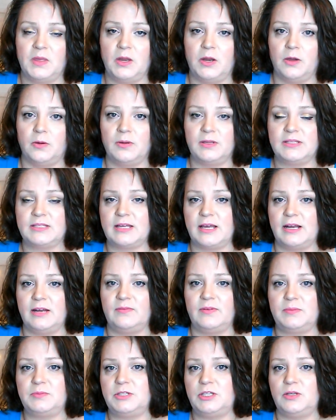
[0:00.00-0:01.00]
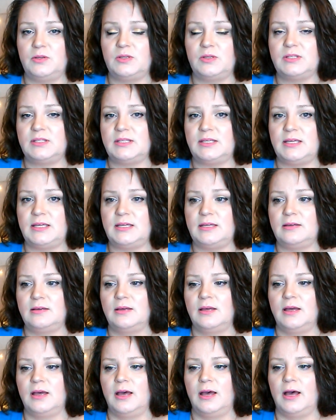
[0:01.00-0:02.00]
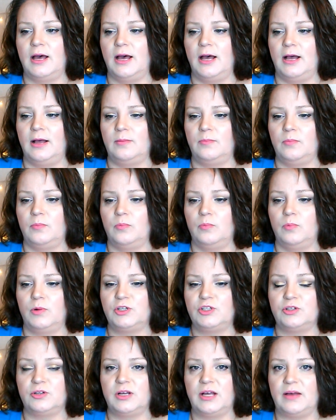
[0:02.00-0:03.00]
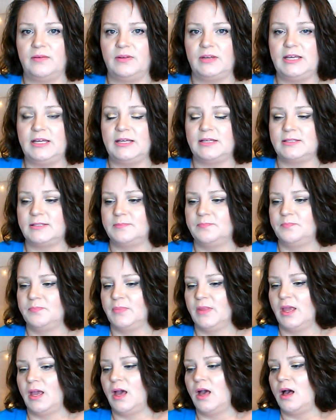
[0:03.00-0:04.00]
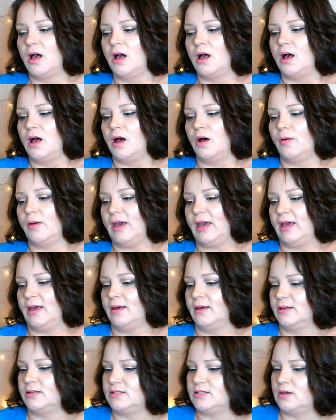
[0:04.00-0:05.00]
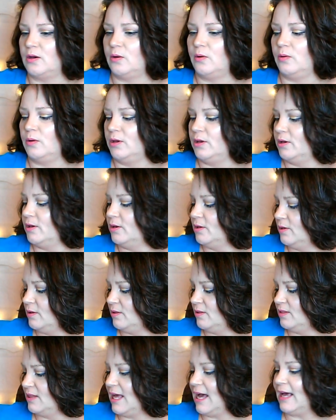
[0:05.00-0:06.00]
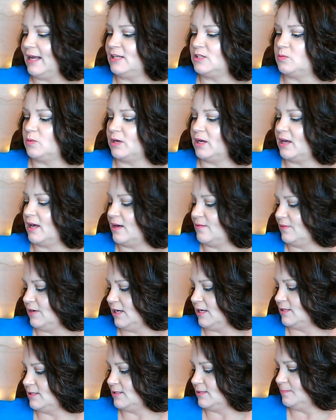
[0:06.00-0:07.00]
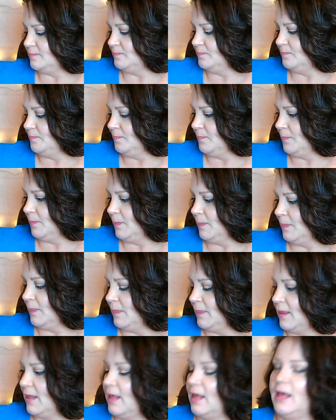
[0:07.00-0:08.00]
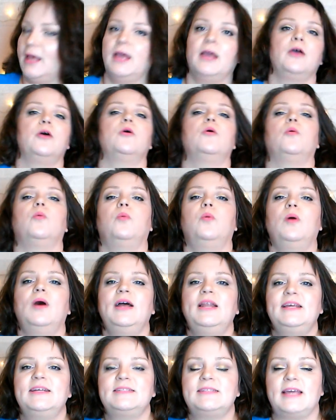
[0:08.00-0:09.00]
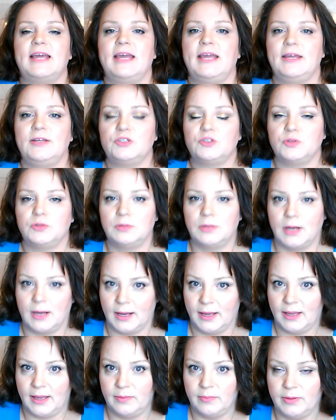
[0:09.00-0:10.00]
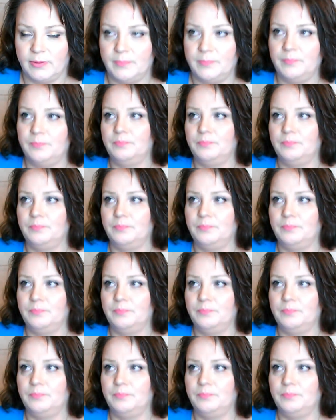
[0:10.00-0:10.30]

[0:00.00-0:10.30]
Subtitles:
It's kind of up to you to see what your coven is. Okay, so that is what a coven is. What is a tribe?